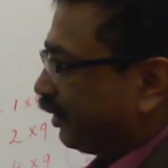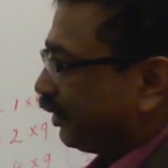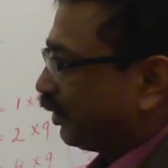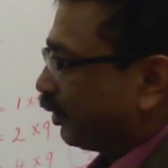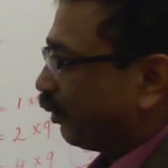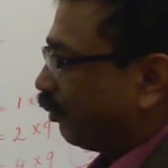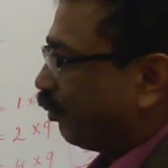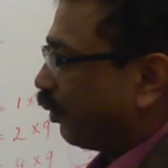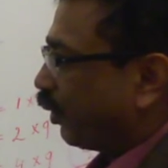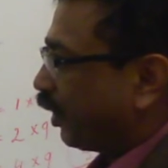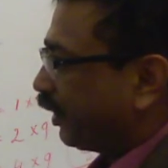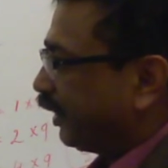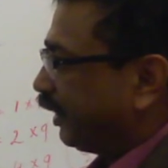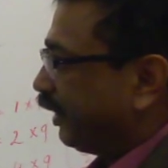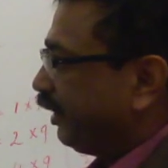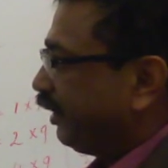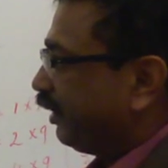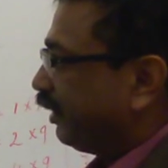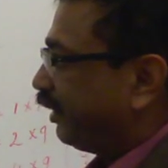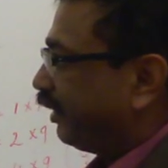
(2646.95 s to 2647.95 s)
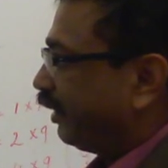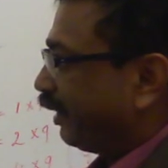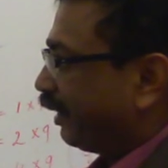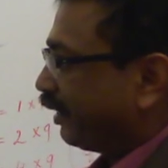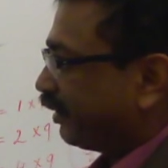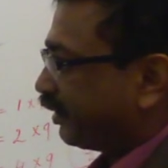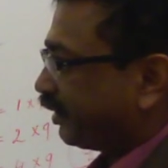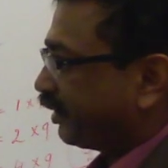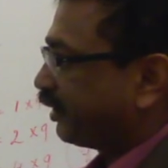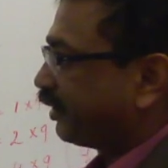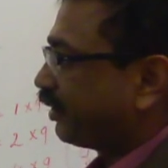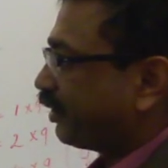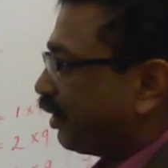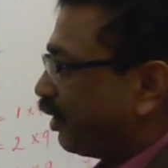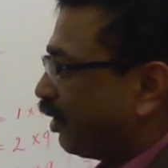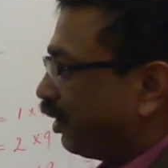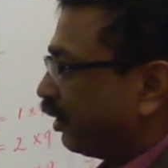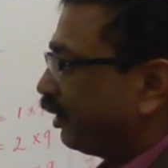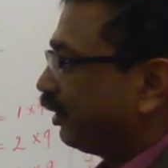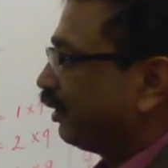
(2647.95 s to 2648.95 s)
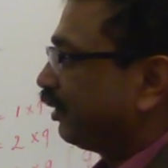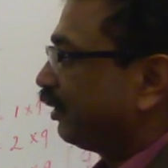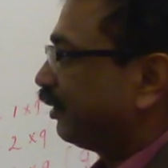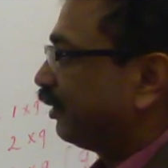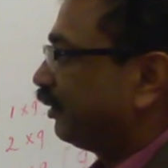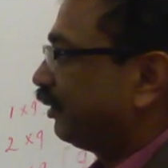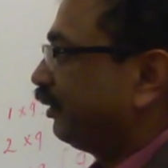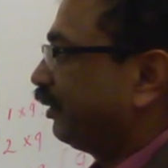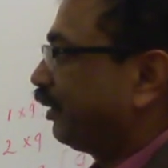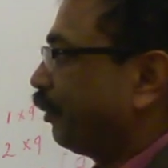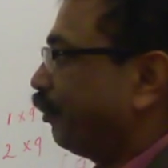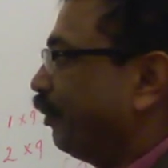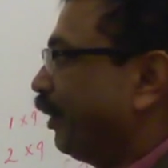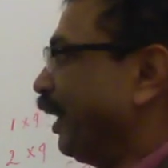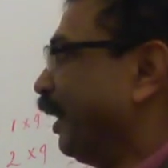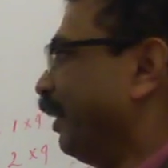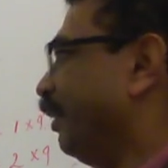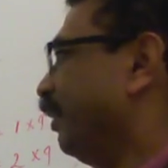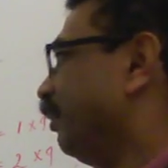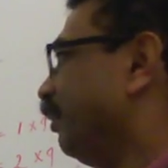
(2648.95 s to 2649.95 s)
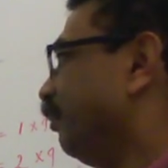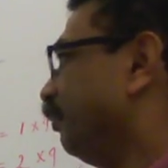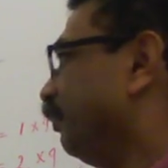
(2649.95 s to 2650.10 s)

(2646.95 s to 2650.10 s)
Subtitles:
So body rests on the bed,